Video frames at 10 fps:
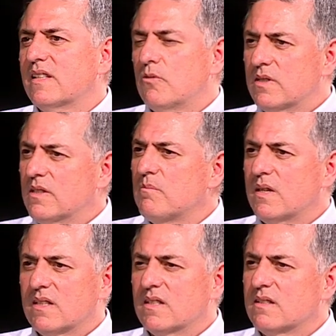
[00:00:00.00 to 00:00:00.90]
there were some
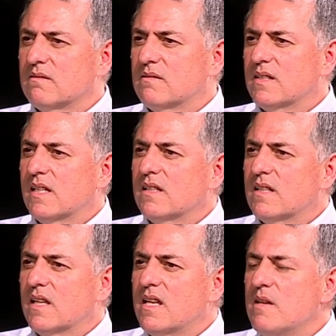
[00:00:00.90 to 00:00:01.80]
things that, that,
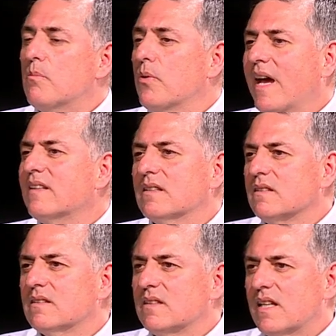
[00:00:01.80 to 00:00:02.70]
that he
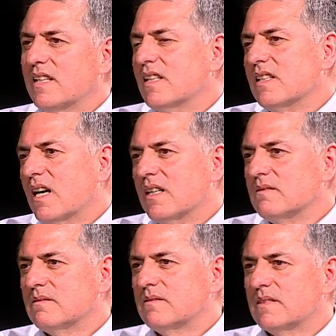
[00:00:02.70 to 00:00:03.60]
practiced that I did not
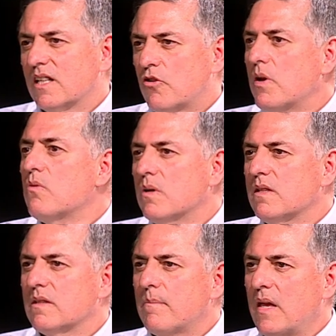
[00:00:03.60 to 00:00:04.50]
agree with.
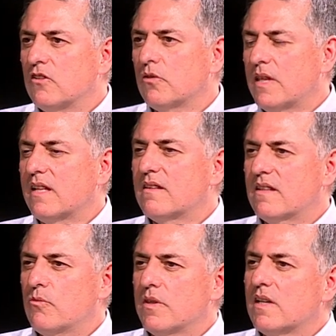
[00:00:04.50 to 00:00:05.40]
Mm -hmm. And so mm-hmm.
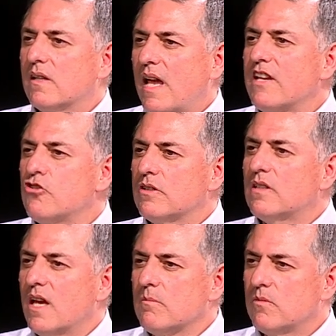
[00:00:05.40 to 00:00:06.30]
that's where the clashes
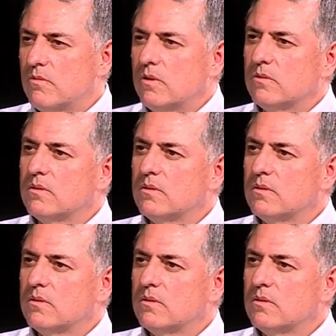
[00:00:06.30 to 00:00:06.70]
came through.